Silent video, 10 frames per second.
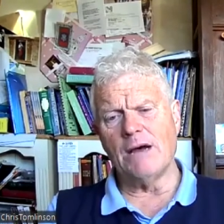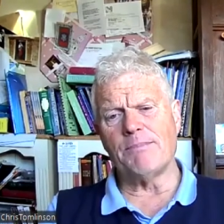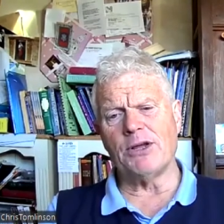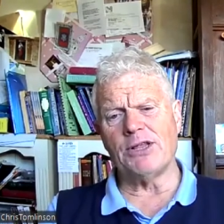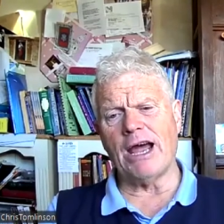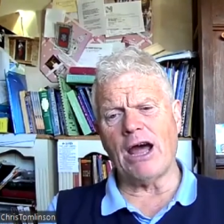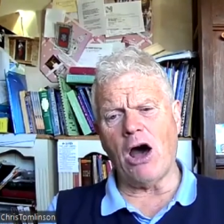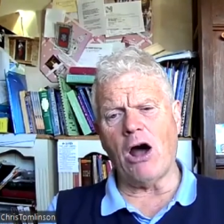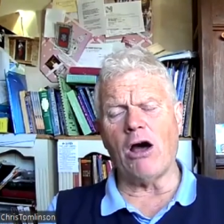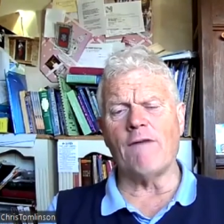but there
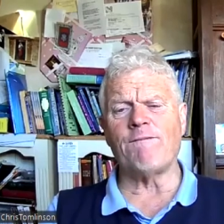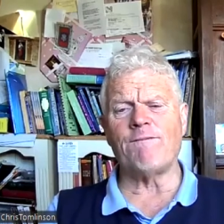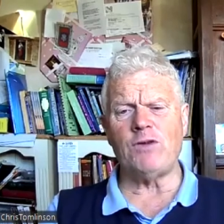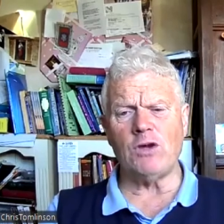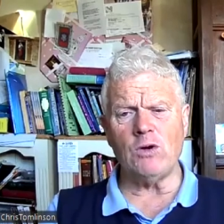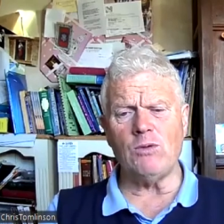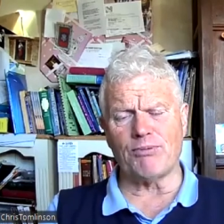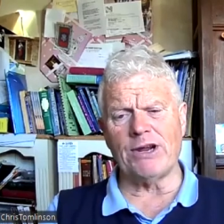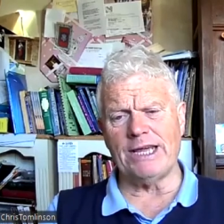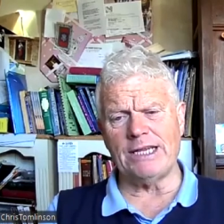are a few
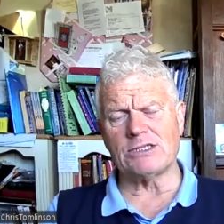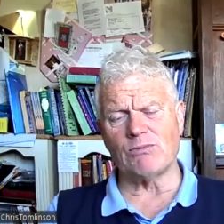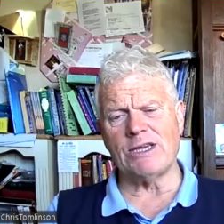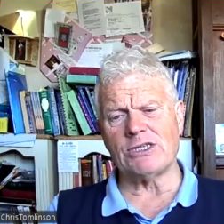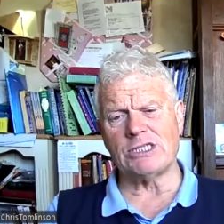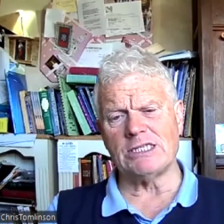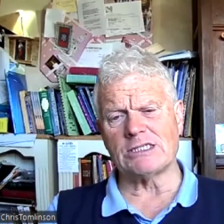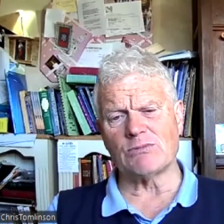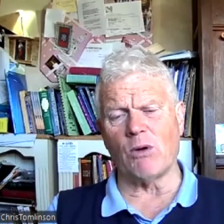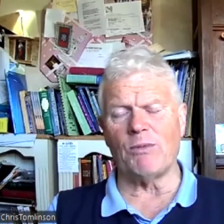breeds, which
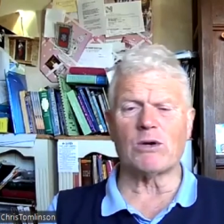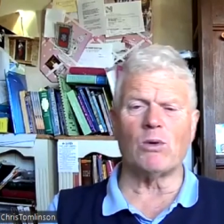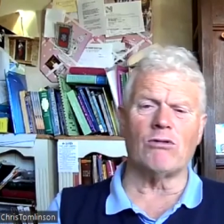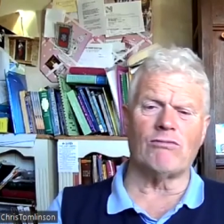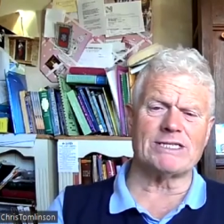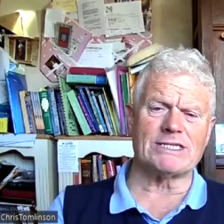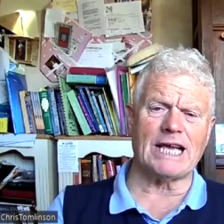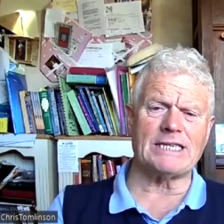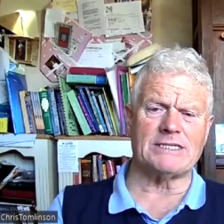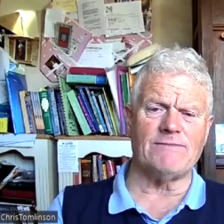is what we call a
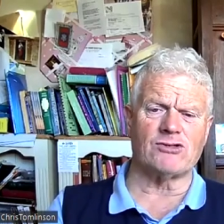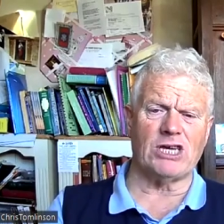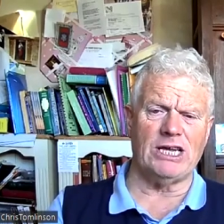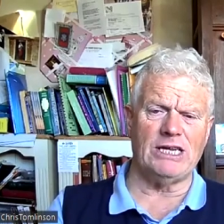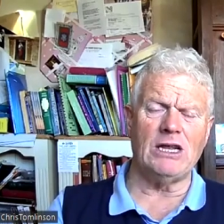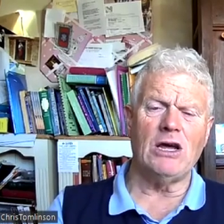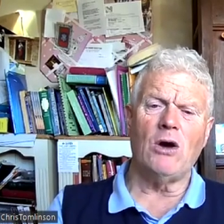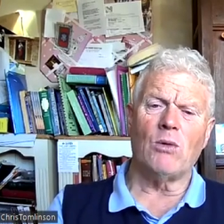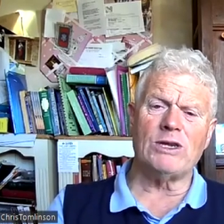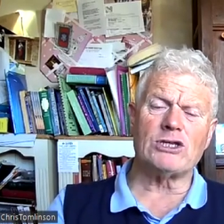recessive gene,
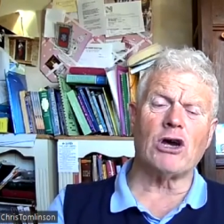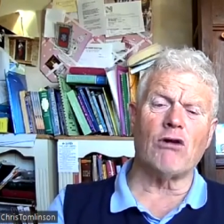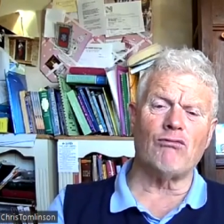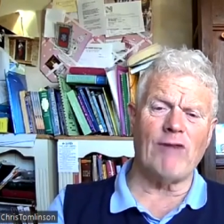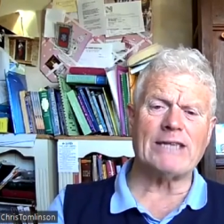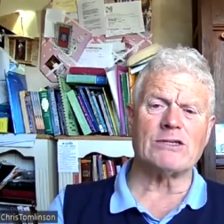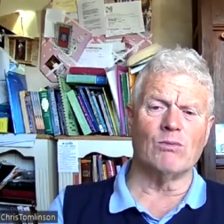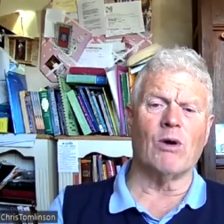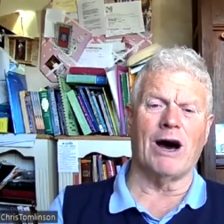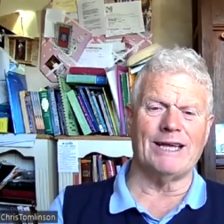which are red
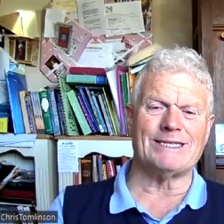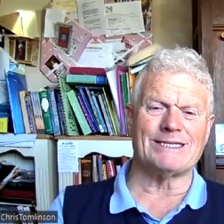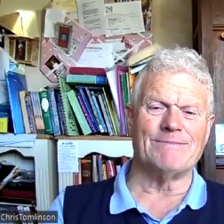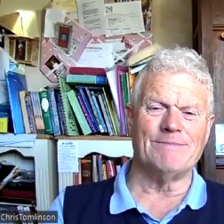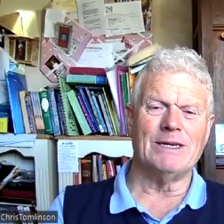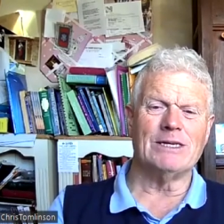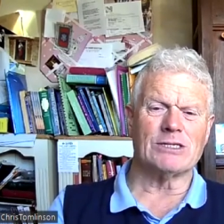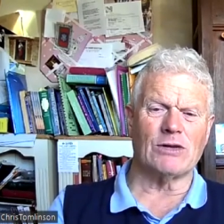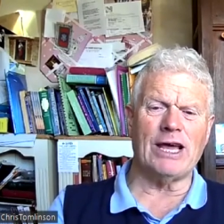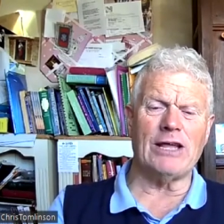and white.
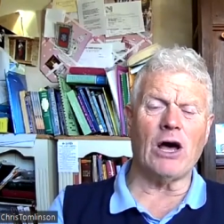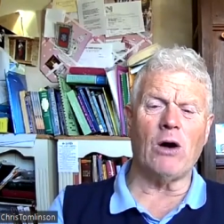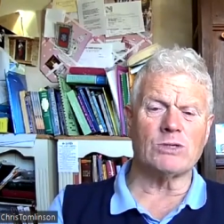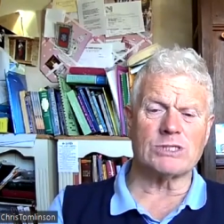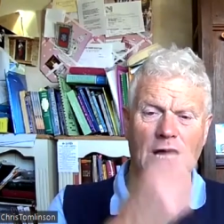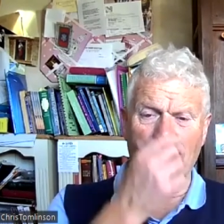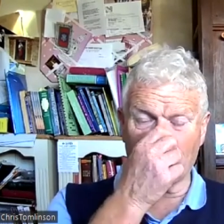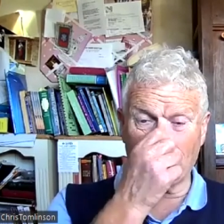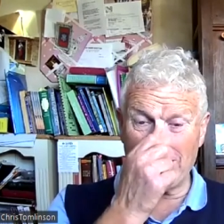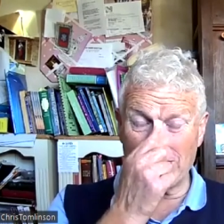So they're the Holstein
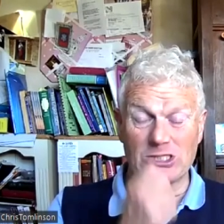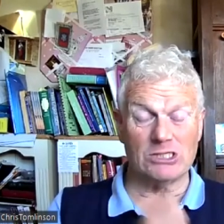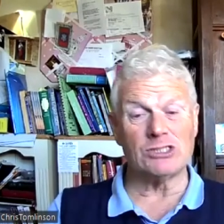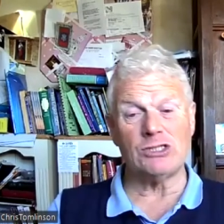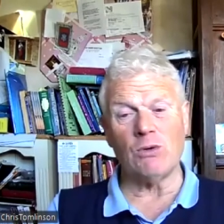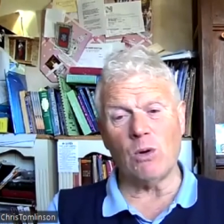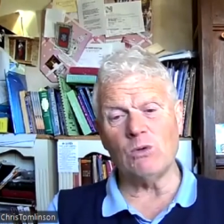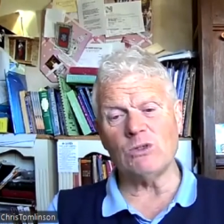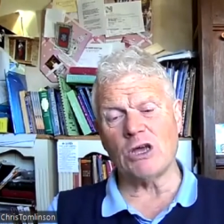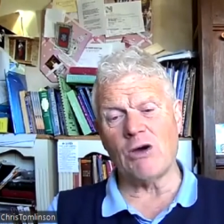Friesians. You
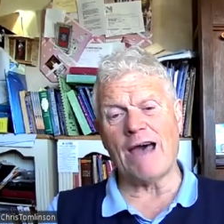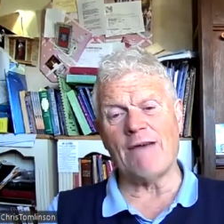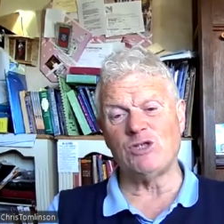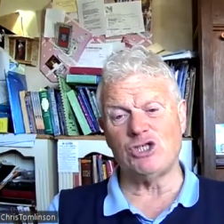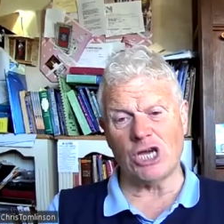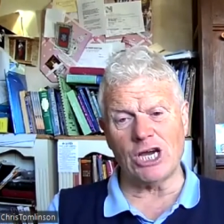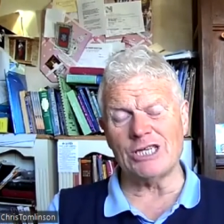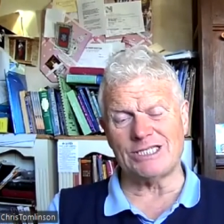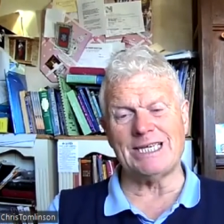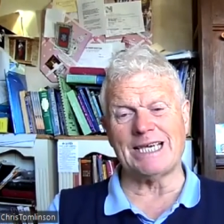also have
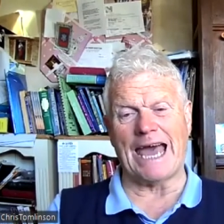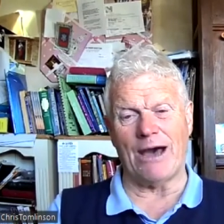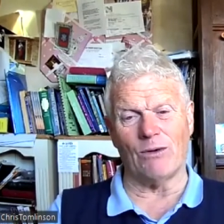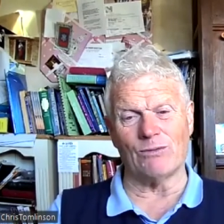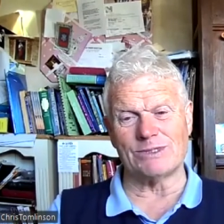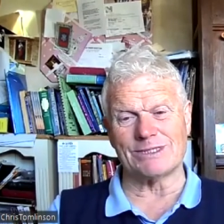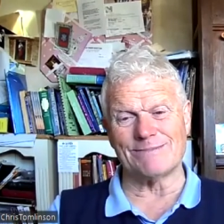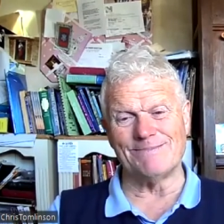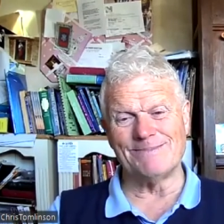Jersey cows.